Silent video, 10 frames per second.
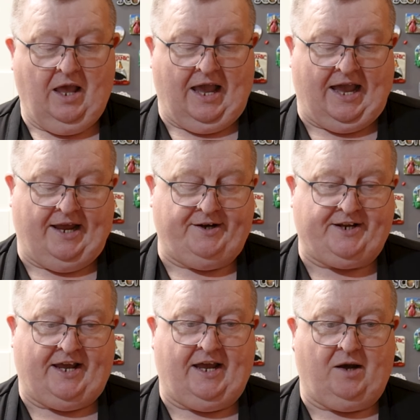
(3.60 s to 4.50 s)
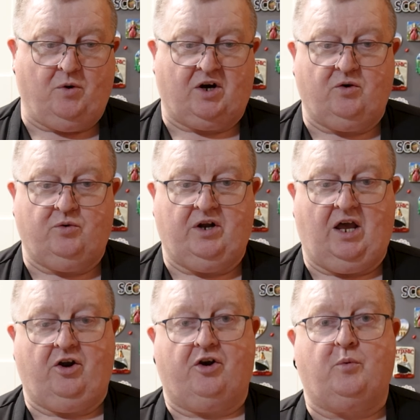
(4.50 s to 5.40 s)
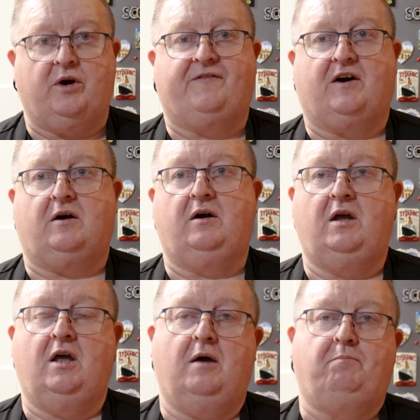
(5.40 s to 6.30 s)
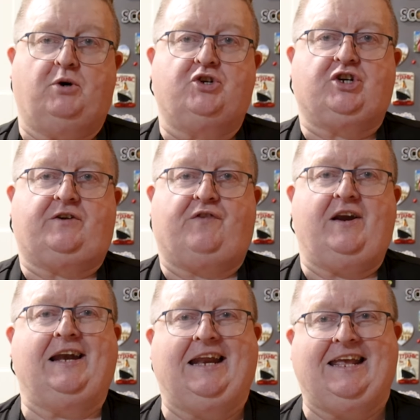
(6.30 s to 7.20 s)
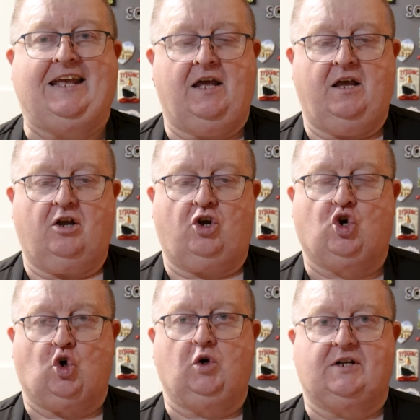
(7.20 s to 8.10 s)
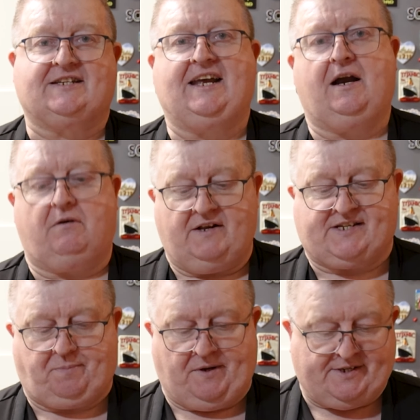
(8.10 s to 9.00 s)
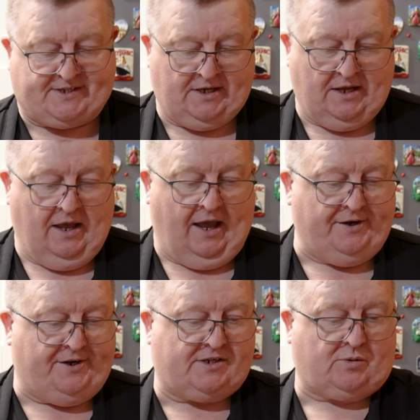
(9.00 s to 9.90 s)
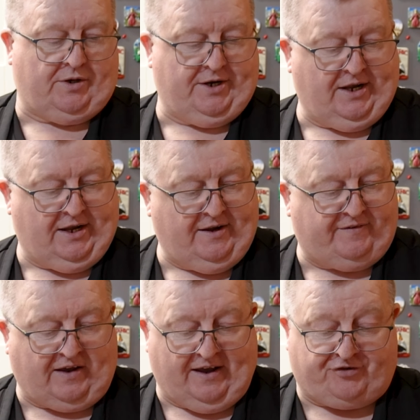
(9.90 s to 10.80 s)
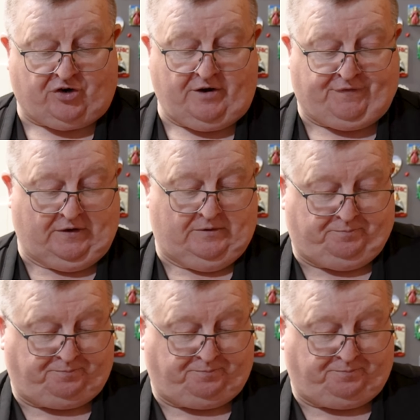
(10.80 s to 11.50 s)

And we're doing another one of our budget-friendly gold star recipes. And this one is a trifle.